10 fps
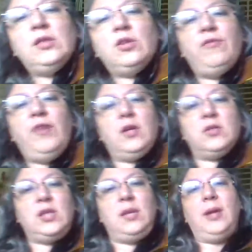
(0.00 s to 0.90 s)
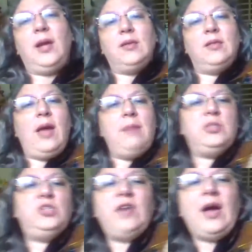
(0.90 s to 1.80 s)
third finger is going to be on the line,
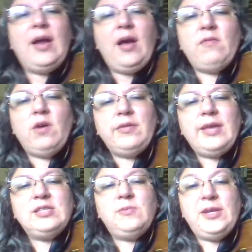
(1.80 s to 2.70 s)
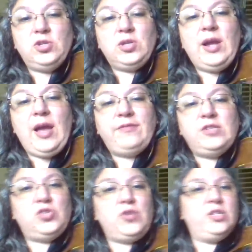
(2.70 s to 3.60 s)
but you've got to have all that space. You're going to have to
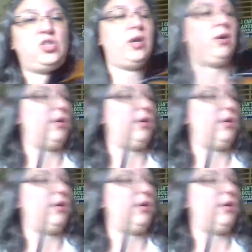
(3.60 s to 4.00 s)
stretch there,